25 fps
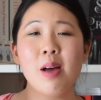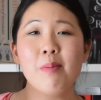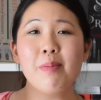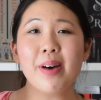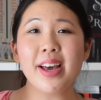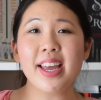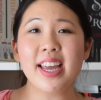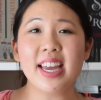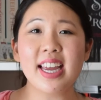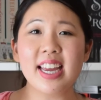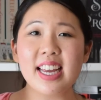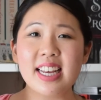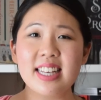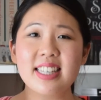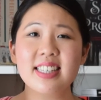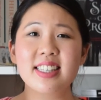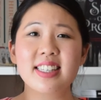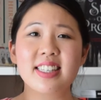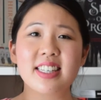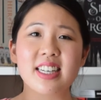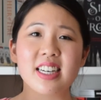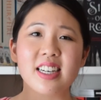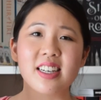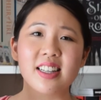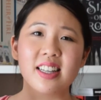but he is
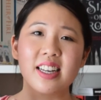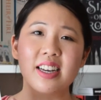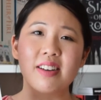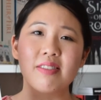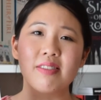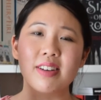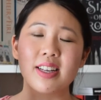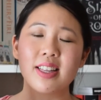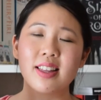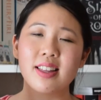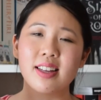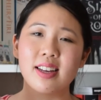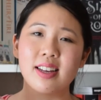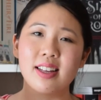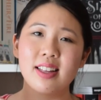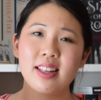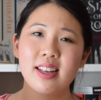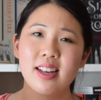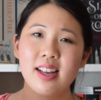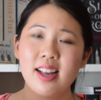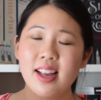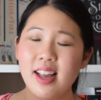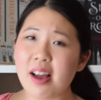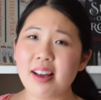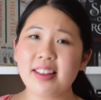dealing with it.
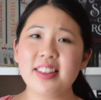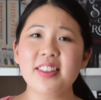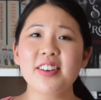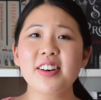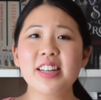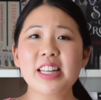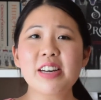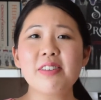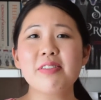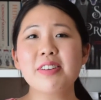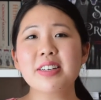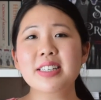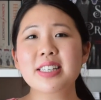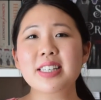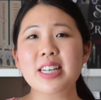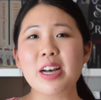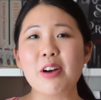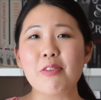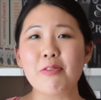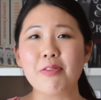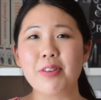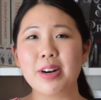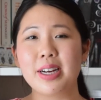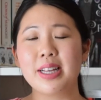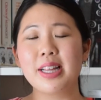I thought it was a
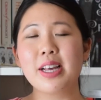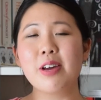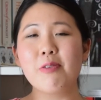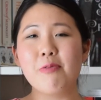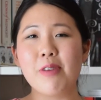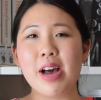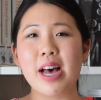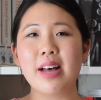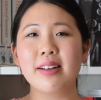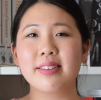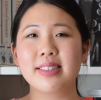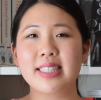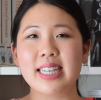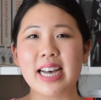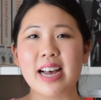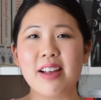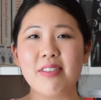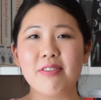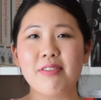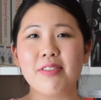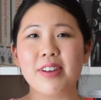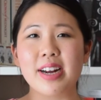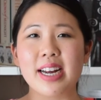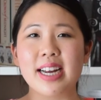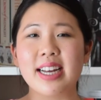really well
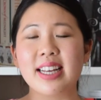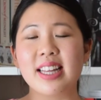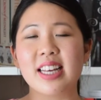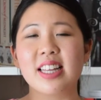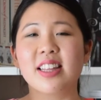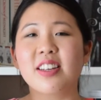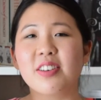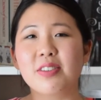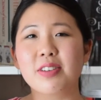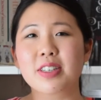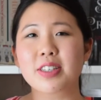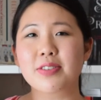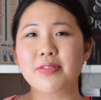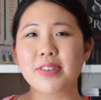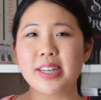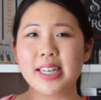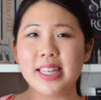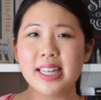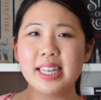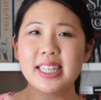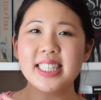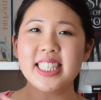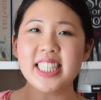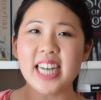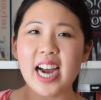done read and it was
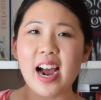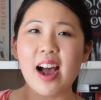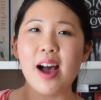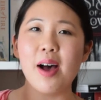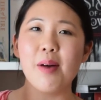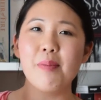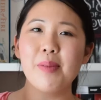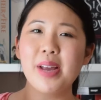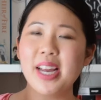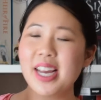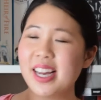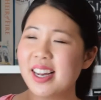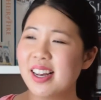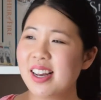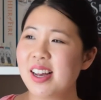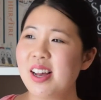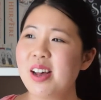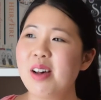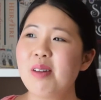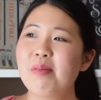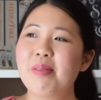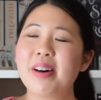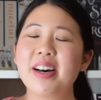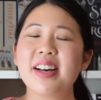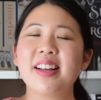really charming,
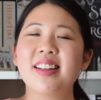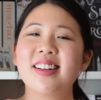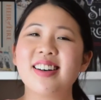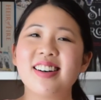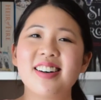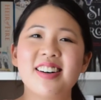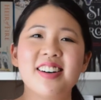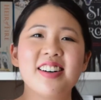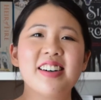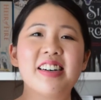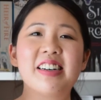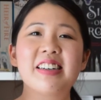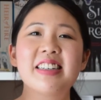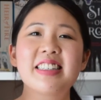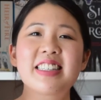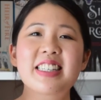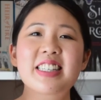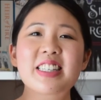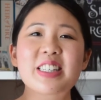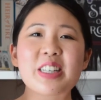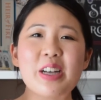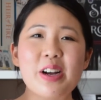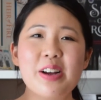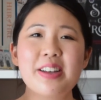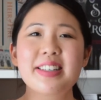but oh, it's
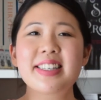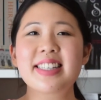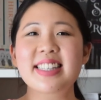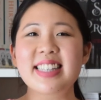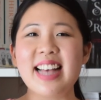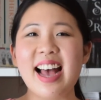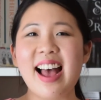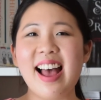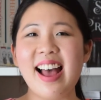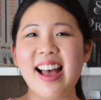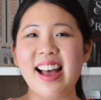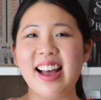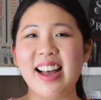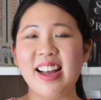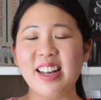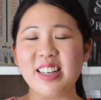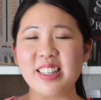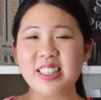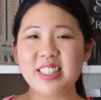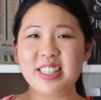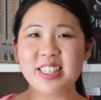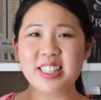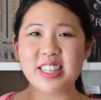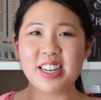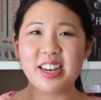so
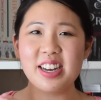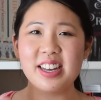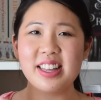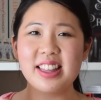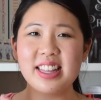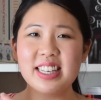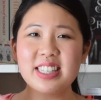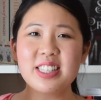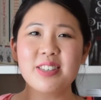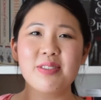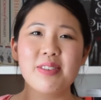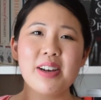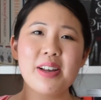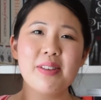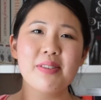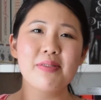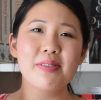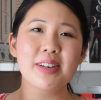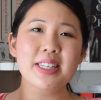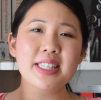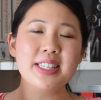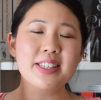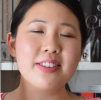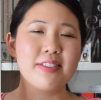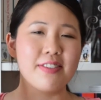sad. So this one
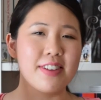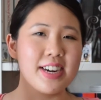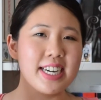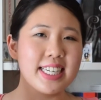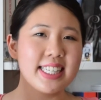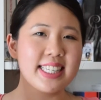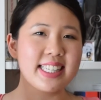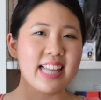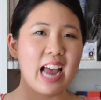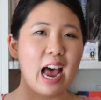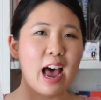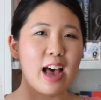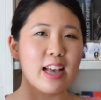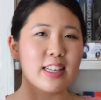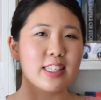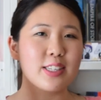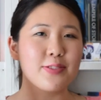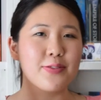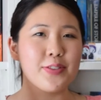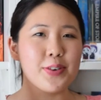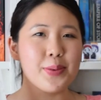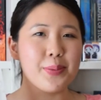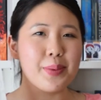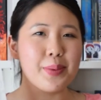was 3 stars for